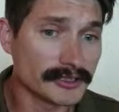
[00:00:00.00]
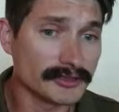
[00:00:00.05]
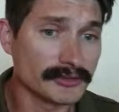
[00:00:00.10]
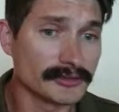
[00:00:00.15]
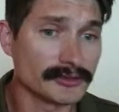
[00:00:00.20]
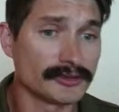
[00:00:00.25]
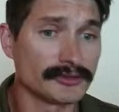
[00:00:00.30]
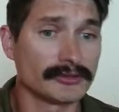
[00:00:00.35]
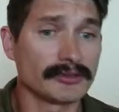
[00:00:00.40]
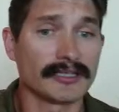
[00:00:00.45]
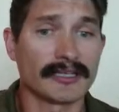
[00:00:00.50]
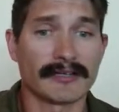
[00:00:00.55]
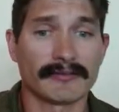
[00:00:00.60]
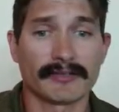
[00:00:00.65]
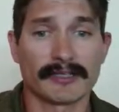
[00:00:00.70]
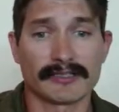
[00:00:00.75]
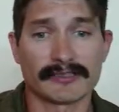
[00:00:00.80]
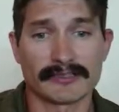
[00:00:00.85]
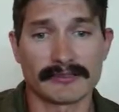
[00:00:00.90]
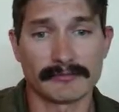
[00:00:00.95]
issues. You could
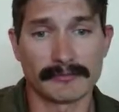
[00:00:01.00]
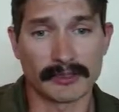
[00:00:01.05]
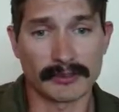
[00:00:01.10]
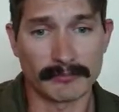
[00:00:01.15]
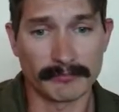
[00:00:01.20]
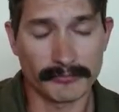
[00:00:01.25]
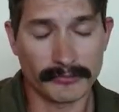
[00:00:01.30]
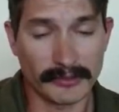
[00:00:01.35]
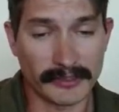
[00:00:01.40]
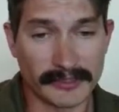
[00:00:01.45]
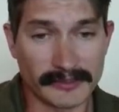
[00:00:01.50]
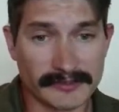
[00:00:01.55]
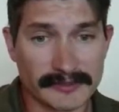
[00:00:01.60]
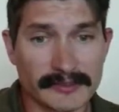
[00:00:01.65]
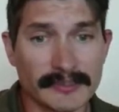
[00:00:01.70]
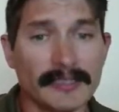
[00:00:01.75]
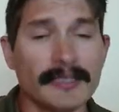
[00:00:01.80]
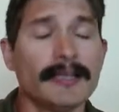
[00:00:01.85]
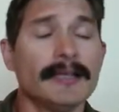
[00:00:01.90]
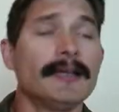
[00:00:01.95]
have customer
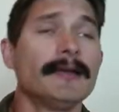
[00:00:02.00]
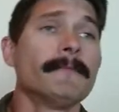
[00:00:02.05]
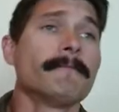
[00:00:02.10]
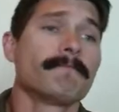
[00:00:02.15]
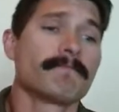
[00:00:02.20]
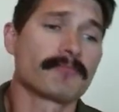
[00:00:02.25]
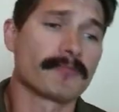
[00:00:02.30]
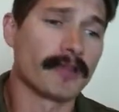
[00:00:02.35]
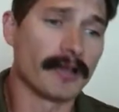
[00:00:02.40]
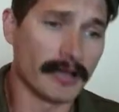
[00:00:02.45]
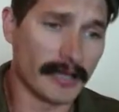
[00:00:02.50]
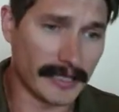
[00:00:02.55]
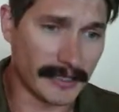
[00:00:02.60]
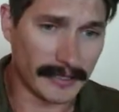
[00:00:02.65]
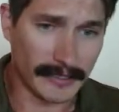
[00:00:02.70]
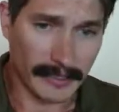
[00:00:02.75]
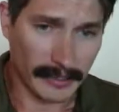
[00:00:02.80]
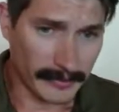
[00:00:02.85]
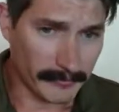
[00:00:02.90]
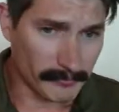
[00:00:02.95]
complaints.
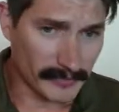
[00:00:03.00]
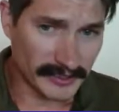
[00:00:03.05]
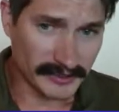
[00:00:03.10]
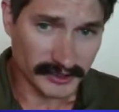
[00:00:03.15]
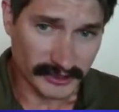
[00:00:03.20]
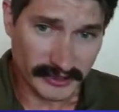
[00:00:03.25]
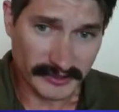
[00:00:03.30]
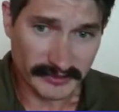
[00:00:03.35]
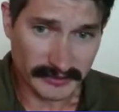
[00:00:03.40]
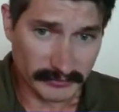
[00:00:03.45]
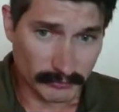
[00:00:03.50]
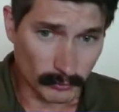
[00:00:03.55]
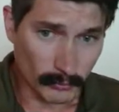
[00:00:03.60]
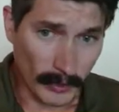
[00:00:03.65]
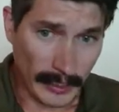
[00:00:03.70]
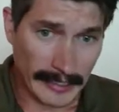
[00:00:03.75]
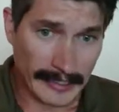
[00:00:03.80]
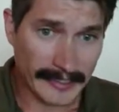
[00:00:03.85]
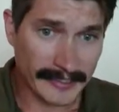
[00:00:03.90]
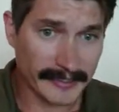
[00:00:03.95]
I mentioned
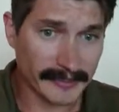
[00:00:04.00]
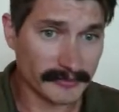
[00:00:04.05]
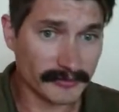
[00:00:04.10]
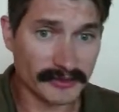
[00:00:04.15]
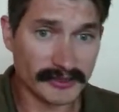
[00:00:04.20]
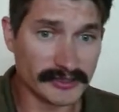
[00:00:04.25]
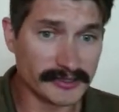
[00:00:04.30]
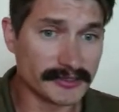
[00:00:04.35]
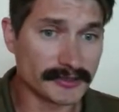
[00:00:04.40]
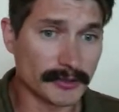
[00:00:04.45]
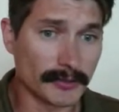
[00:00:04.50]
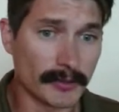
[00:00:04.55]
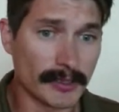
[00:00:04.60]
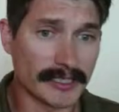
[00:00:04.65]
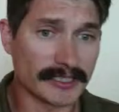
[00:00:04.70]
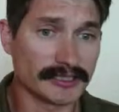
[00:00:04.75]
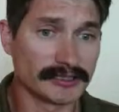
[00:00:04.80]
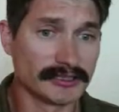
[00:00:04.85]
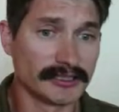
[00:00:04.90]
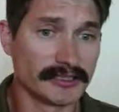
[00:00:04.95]
why. These
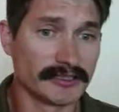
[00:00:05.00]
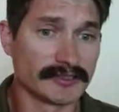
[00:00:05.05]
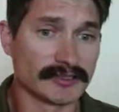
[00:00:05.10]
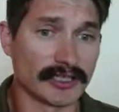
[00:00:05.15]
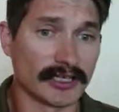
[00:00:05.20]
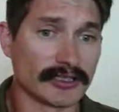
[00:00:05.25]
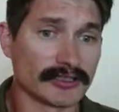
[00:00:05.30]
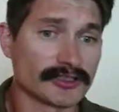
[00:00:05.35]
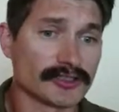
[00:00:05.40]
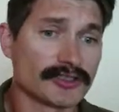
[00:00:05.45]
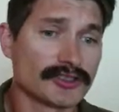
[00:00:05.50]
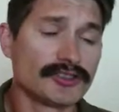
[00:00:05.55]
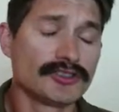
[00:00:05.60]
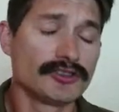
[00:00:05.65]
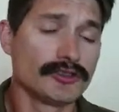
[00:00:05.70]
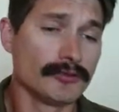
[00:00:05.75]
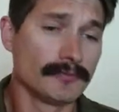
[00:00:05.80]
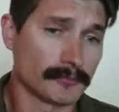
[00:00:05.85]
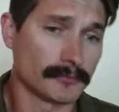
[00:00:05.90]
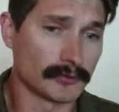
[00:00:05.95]
questions are
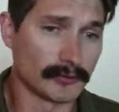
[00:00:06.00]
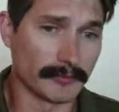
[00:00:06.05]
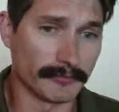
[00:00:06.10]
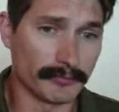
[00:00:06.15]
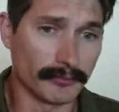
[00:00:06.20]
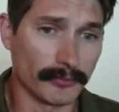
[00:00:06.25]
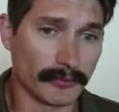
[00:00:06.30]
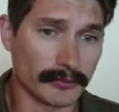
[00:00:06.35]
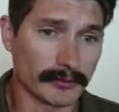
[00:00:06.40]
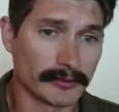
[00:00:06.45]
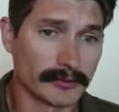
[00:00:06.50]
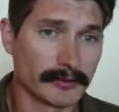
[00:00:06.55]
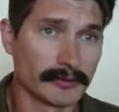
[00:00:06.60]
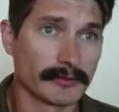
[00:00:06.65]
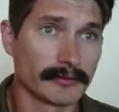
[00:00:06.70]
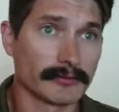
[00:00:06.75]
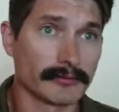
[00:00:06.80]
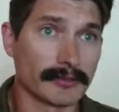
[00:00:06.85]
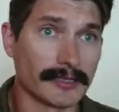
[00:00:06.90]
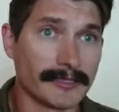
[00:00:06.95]
super important,
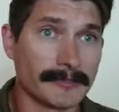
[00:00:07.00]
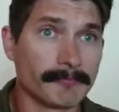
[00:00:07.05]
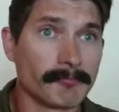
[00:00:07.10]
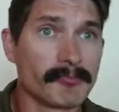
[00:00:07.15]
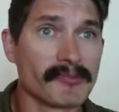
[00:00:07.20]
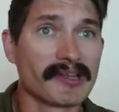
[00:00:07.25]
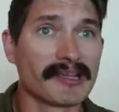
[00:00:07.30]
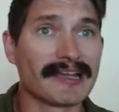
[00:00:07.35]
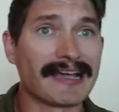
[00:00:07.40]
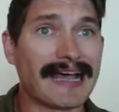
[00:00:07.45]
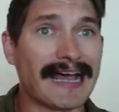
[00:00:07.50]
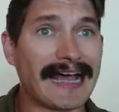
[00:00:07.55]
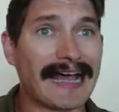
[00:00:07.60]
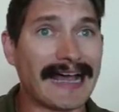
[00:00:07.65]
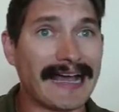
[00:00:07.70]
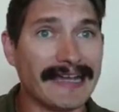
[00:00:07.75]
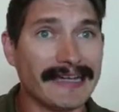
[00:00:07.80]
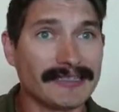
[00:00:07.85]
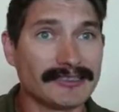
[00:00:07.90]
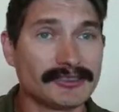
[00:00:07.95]
right?
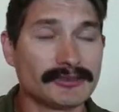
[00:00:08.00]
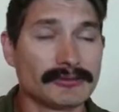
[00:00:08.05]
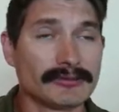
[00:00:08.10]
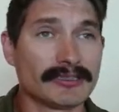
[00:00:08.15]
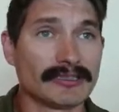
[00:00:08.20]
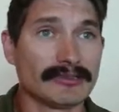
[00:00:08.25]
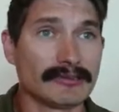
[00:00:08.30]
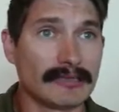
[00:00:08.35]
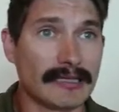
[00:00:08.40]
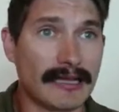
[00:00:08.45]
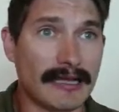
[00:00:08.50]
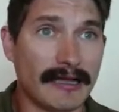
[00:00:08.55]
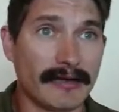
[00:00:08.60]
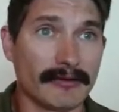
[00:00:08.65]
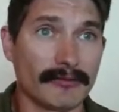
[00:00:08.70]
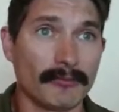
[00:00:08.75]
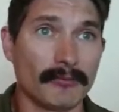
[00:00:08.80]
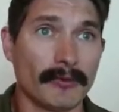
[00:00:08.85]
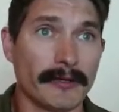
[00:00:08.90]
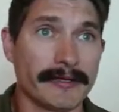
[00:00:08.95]
I do it a
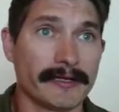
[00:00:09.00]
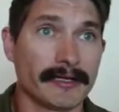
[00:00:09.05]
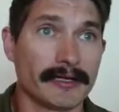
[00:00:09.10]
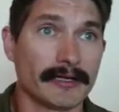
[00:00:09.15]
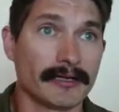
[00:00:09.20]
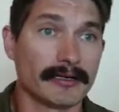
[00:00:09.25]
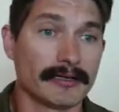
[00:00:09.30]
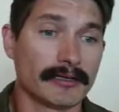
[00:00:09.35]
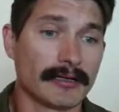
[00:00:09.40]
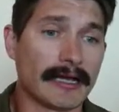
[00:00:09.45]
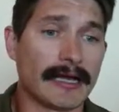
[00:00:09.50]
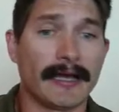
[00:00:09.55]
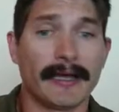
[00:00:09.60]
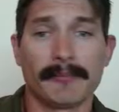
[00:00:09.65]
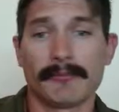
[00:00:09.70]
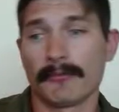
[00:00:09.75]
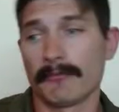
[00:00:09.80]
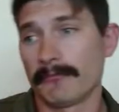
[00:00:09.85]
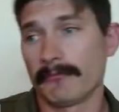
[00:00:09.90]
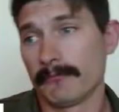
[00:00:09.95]
lot where
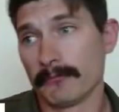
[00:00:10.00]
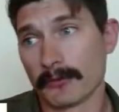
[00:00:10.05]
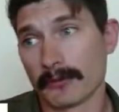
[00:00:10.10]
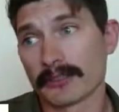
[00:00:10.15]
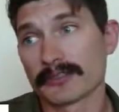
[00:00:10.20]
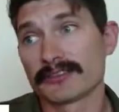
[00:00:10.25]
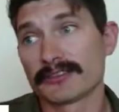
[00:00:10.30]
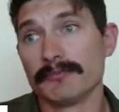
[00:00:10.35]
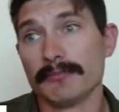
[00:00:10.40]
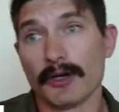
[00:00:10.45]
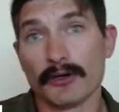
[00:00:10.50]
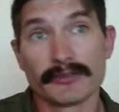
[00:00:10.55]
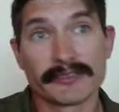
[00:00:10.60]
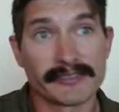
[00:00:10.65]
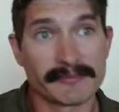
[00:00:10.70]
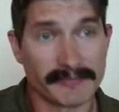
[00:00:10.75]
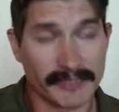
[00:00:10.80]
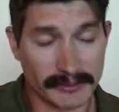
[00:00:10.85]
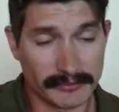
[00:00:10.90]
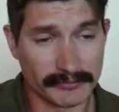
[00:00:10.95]
I've worked
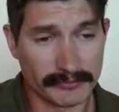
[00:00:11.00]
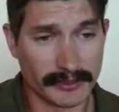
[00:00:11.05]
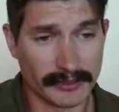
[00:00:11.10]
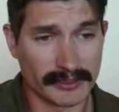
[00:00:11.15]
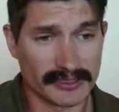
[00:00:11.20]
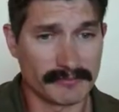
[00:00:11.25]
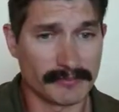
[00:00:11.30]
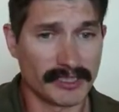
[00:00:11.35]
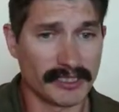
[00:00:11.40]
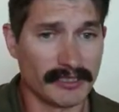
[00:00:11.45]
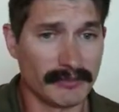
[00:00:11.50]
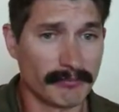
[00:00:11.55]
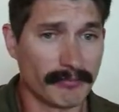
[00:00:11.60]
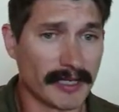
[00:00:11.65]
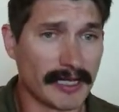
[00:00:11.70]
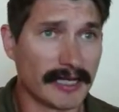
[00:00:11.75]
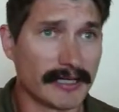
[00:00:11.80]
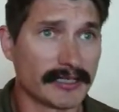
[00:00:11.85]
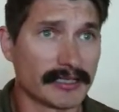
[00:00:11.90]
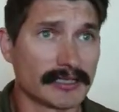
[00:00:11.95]
most of my career as a media
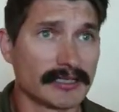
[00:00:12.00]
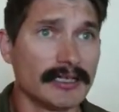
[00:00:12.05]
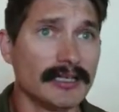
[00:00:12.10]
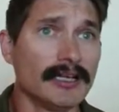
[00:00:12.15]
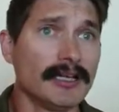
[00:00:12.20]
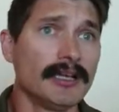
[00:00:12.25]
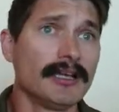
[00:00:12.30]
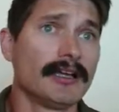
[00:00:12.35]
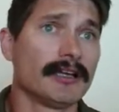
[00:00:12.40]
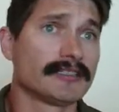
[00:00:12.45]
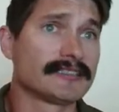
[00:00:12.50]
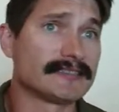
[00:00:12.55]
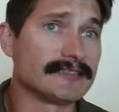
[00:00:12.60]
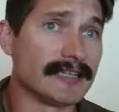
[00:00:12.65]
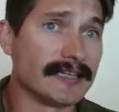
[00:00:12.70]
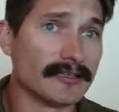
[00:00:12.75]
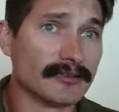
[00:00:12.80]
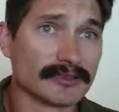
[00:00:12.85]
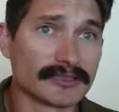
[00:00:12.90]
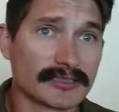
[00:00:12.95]
buyer.
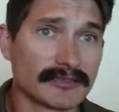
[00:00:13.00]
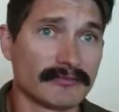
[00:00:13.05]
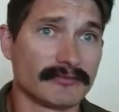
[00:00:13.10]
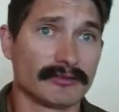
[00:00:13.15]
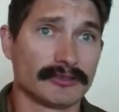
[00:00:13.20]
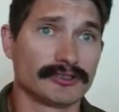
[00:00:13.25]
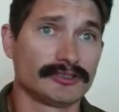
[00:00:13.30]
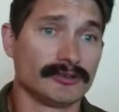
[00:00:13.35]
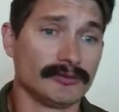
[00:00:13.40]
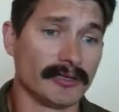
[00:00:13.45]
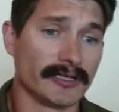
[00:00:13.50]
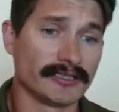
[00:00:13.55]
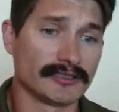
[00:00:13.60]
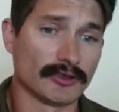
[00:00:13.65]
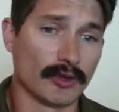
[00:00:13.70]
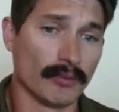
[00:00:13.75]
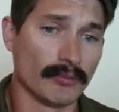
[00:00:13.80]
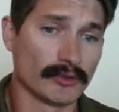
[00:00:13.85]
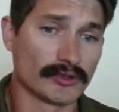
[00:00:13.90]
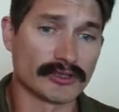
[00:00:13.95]
Sales conversion
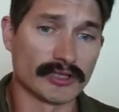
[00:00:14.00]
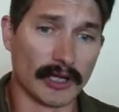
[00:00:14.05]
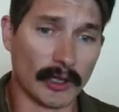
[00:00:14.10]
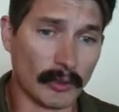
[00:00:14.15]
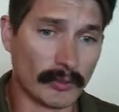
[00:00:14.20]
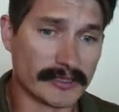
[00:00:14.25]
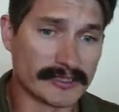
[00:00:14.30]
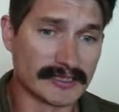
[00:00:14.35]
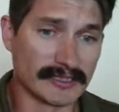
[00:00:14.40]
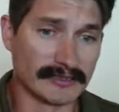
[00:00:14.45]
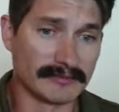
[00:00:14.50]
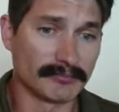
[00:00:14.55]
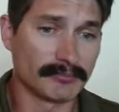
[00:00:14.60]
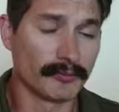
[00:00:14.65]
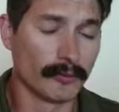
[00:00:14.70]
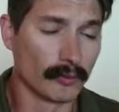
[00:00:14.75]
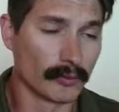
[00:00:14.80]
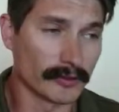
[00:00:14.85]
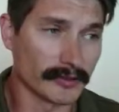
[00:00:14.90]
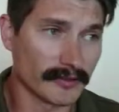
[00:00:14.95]
rate's almost always an
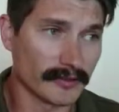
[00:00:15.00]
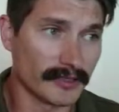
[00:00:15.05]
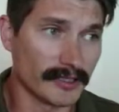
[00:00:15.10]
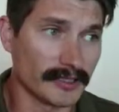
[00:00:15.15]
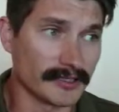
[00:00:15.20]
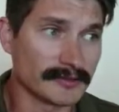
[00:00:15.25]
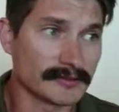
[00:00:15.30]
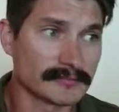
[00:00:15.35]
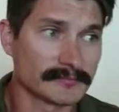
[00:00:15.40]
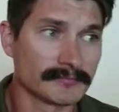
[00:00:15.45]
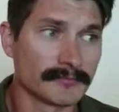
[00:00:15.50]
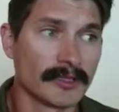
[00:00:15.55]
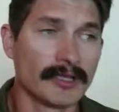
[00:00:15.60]
important thing.